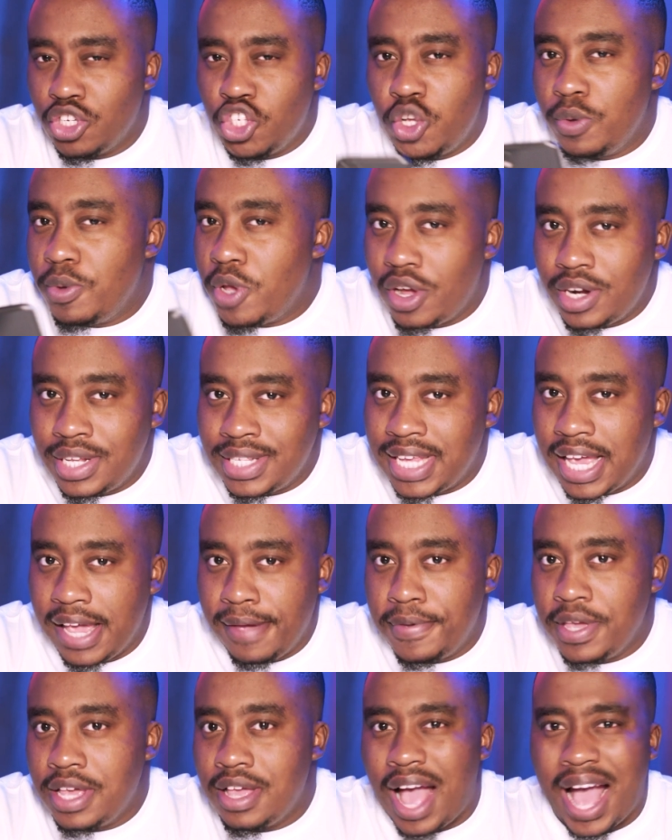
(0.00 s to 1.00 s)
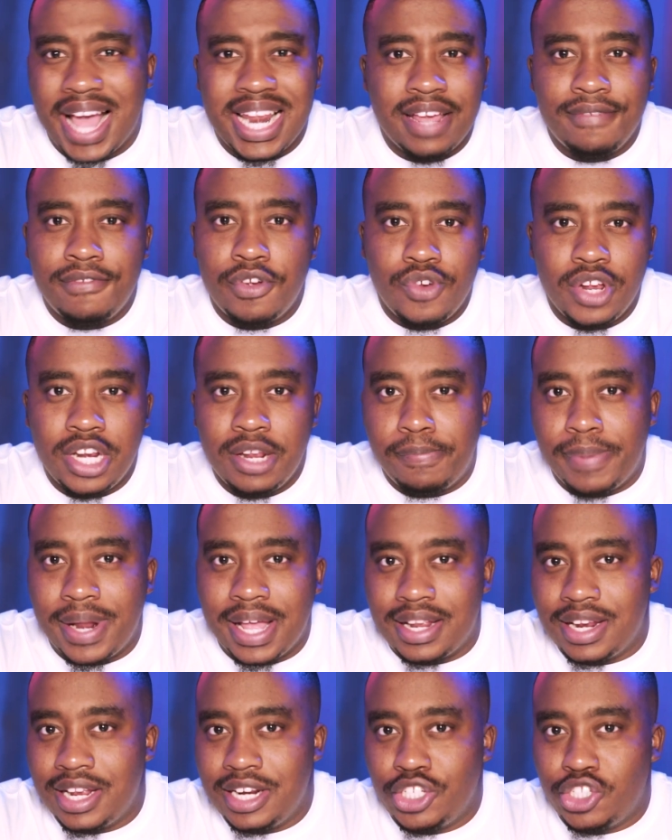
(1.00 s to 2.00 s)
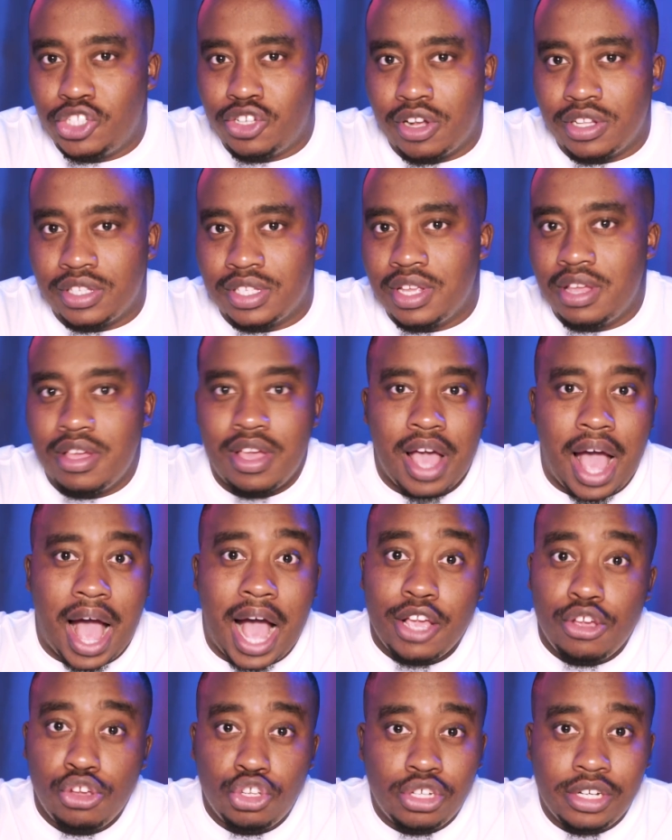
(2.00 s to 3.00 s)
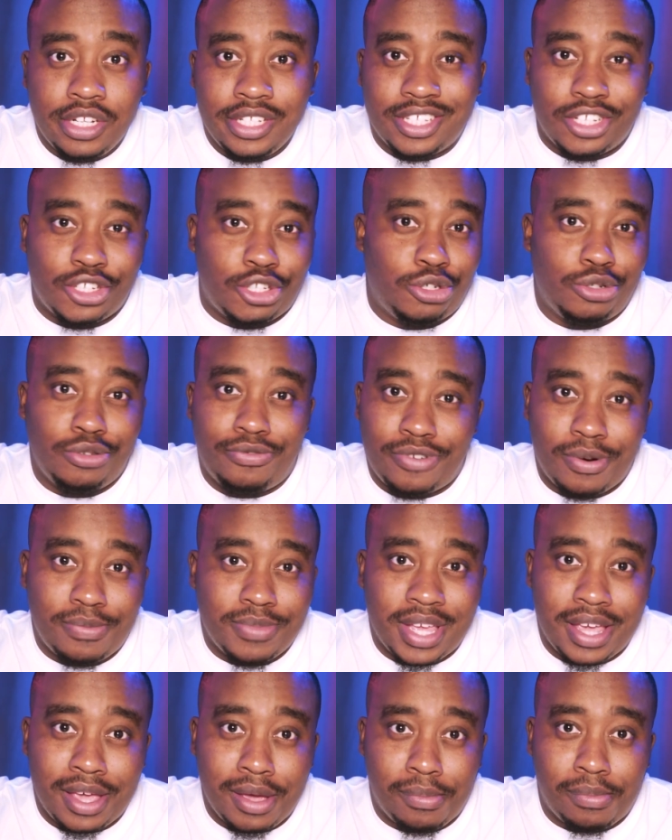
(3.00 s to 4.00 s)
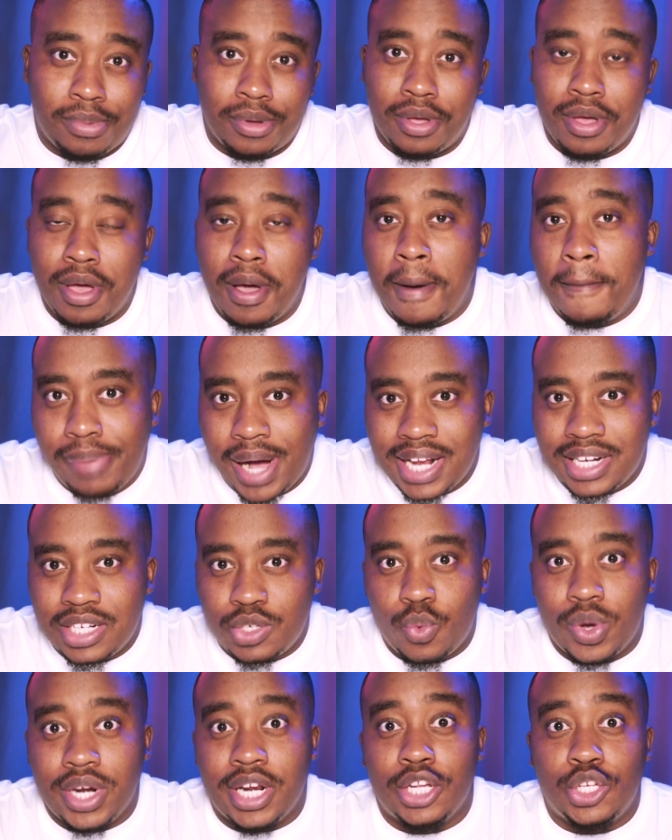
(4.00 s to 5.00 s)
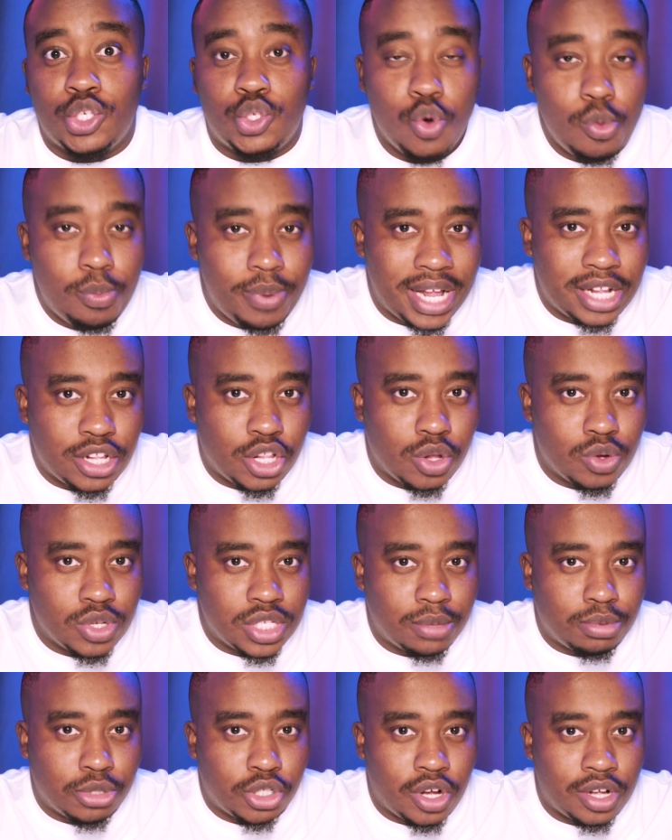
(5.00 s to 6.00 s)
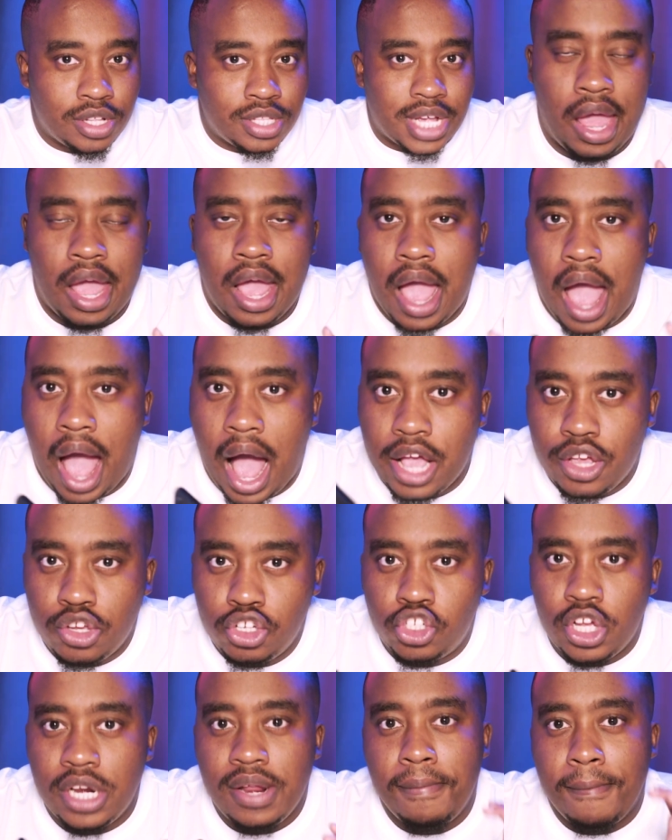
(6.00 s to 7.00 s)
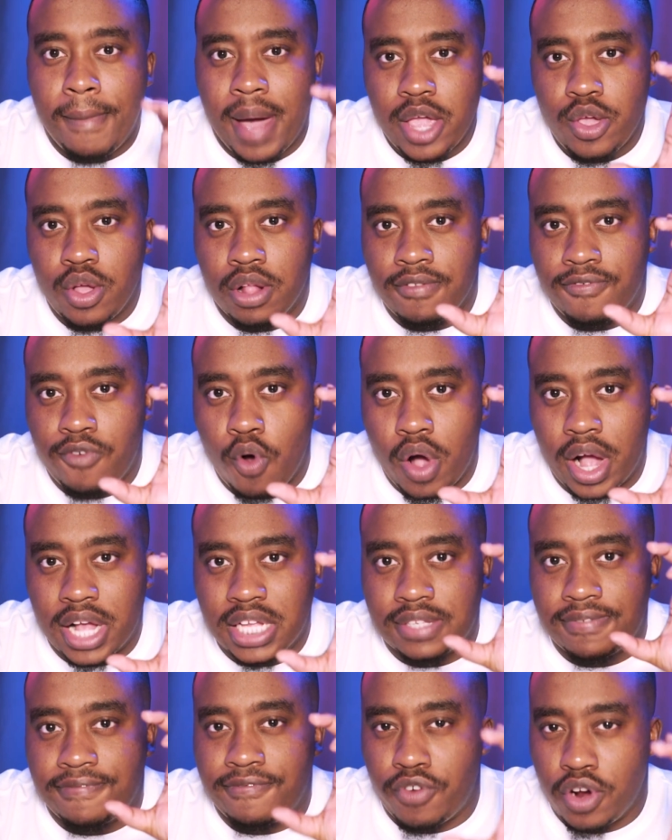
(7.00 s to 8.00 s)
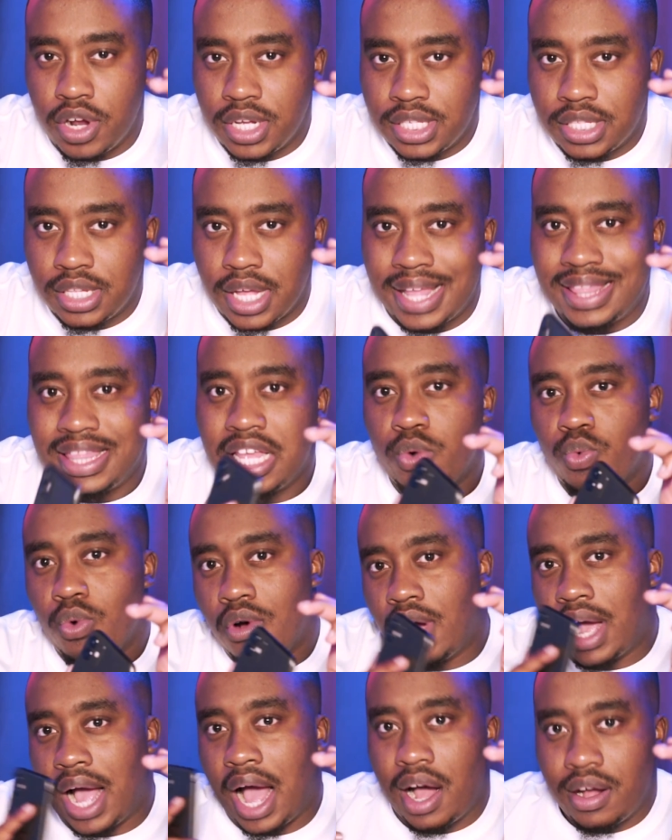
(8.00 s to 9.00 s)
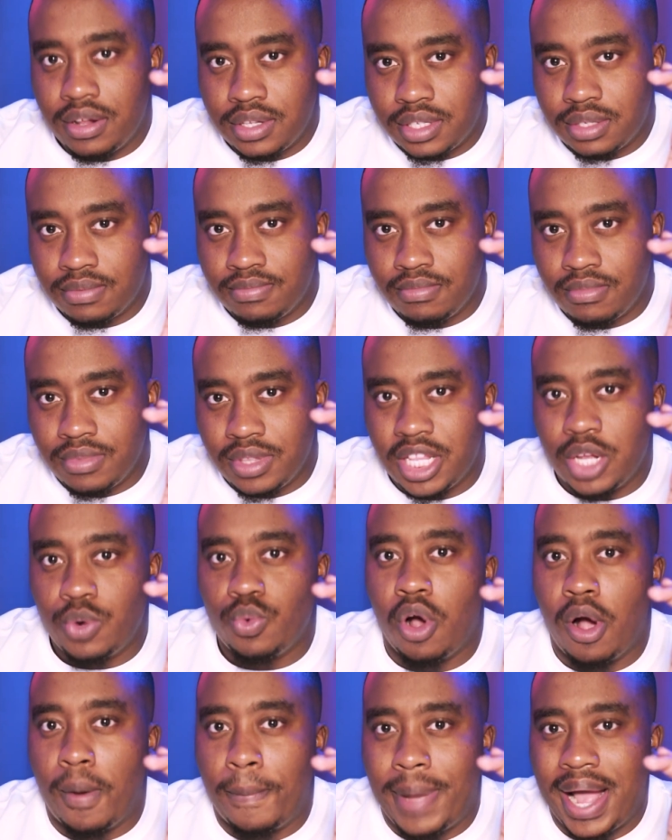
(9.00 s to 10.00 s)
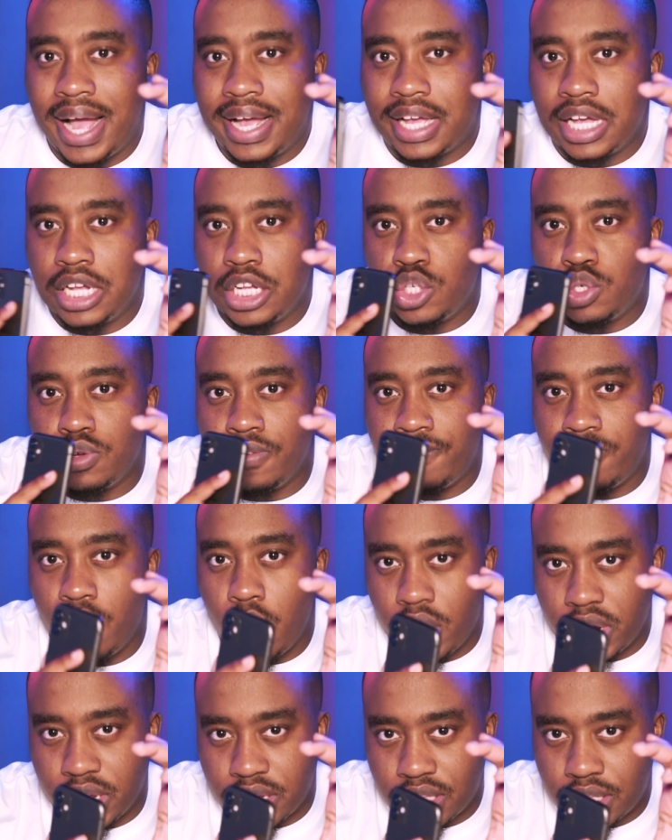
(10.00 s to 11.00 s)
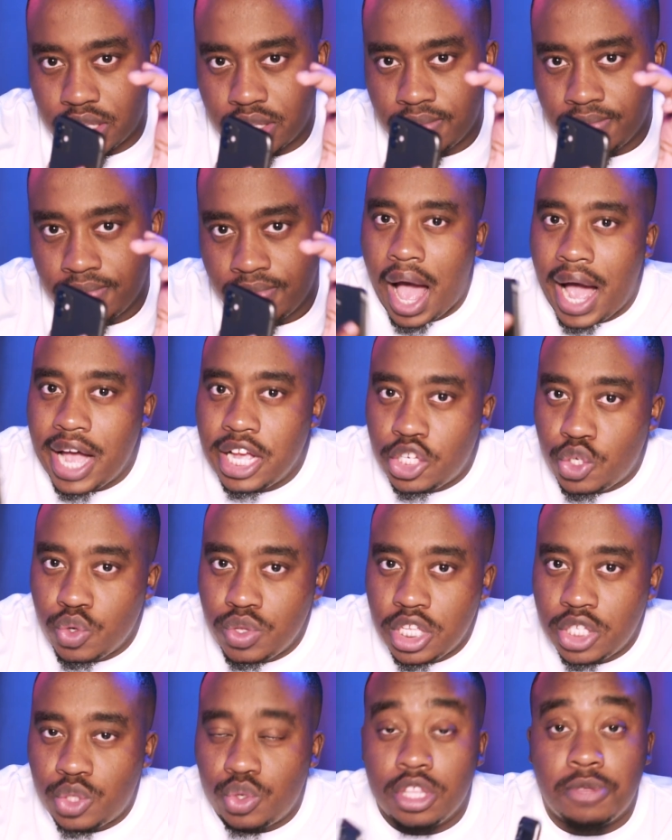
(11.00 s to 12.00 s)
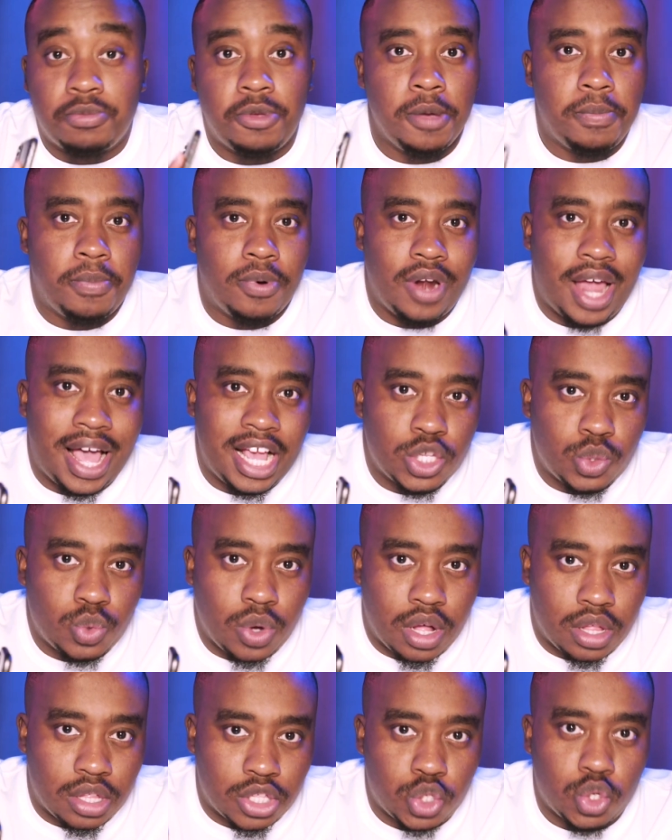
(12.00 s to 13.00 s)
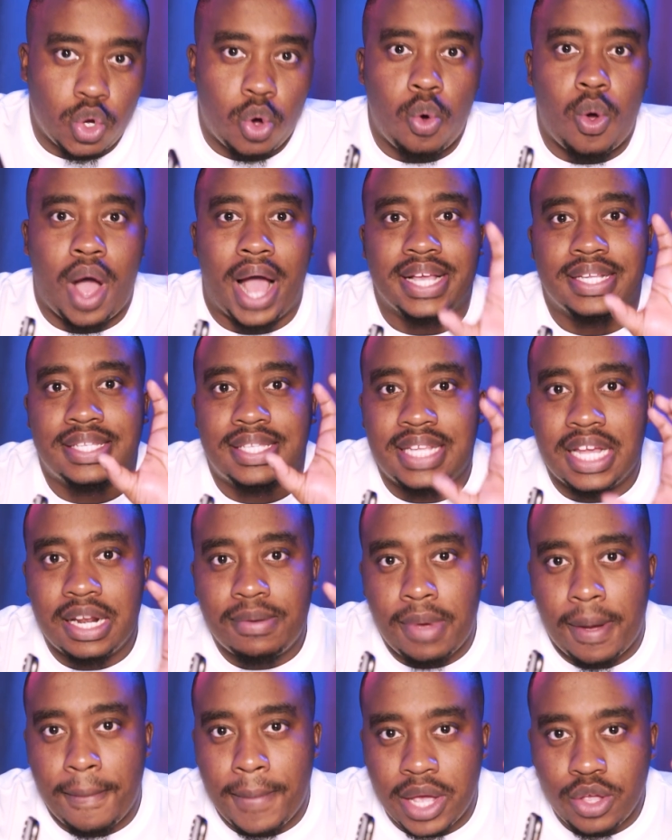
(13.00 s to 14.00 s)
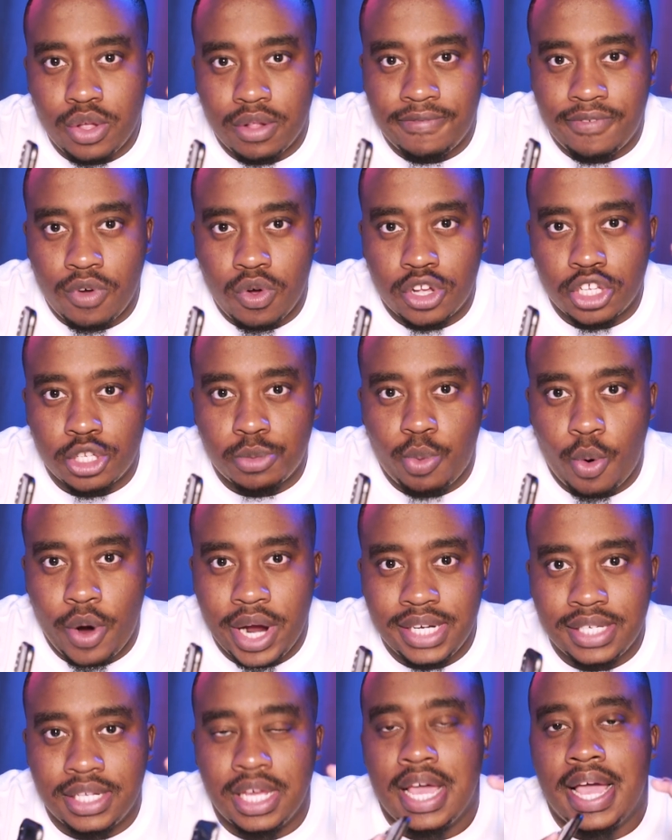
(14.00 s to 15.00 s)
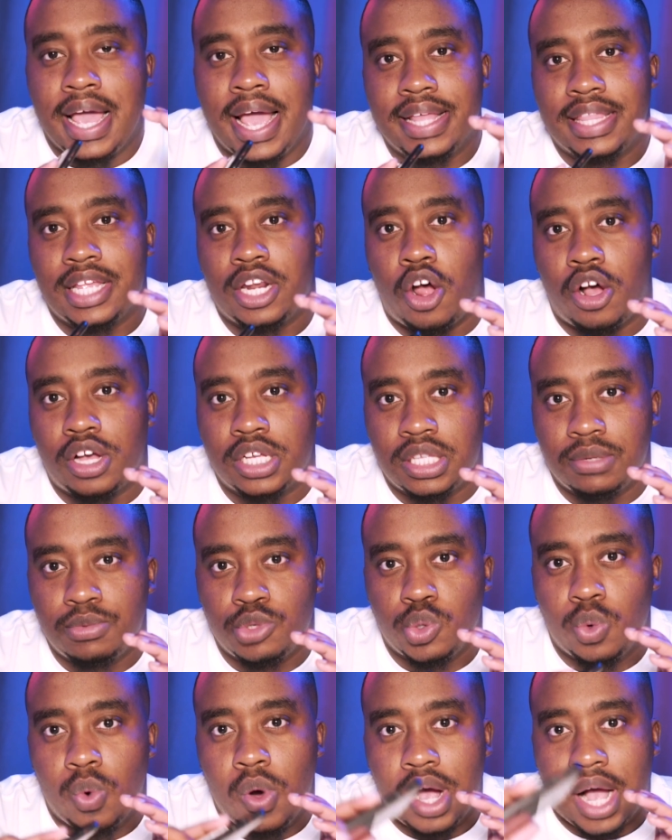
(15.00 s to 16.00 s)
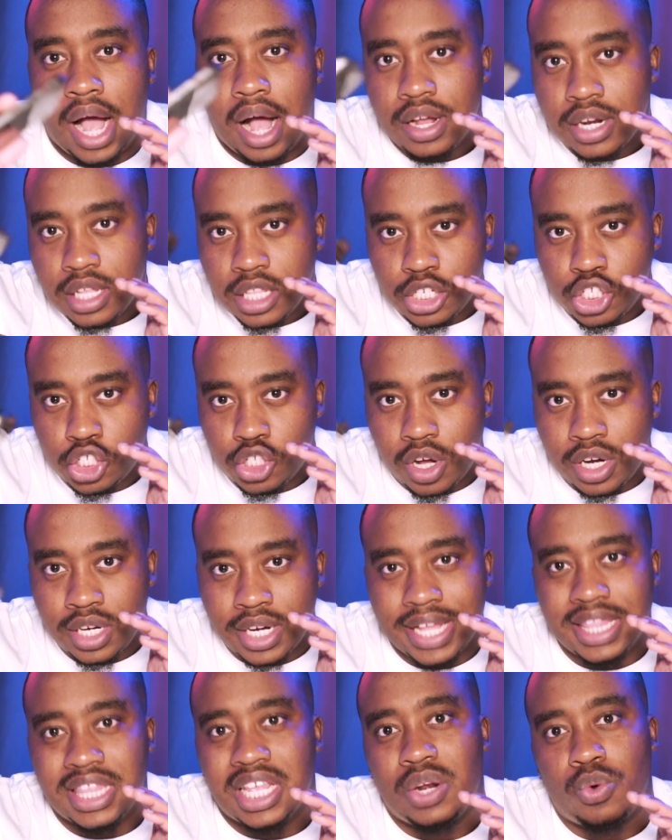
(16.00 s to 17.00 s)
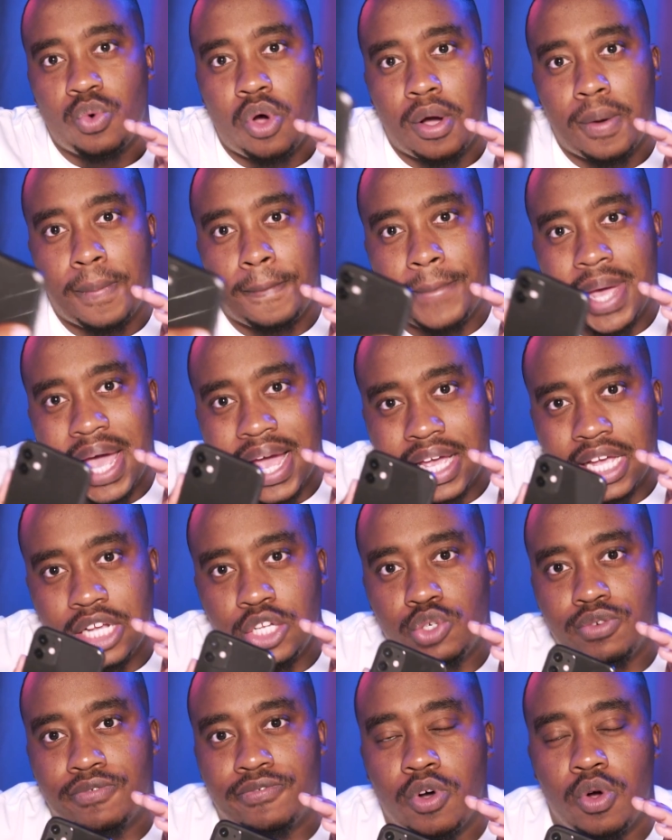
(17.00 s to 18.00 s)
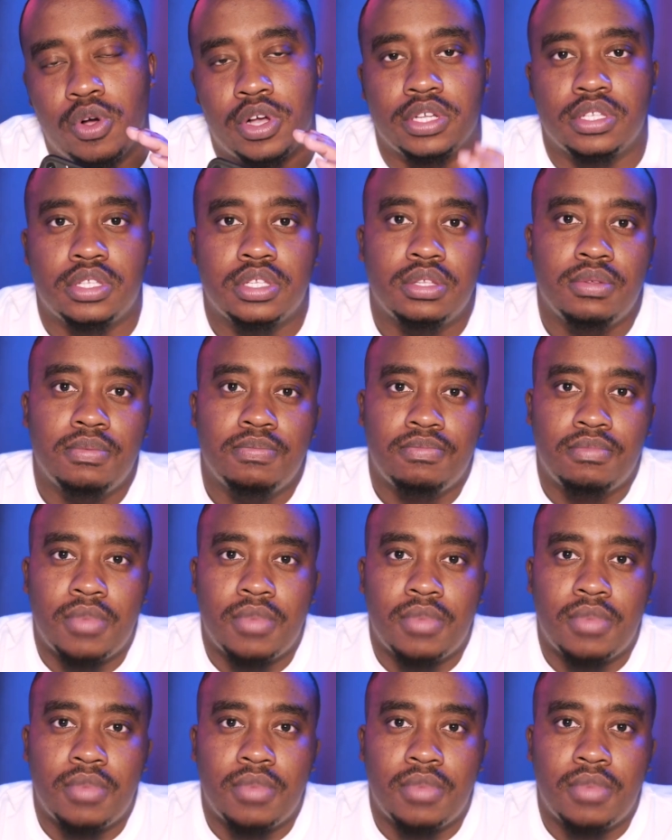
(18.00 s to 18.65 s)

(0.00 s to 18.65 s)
To be honest, KB, I never really plan any shots. I usually just shoot from the hip. But when I do plan close-up shots, I usually manual focus first and then walk out, then walk back into focus. I do this with people as well. So I set my manual focus point and then I ask them to walk out of the shot and then walk back into focus.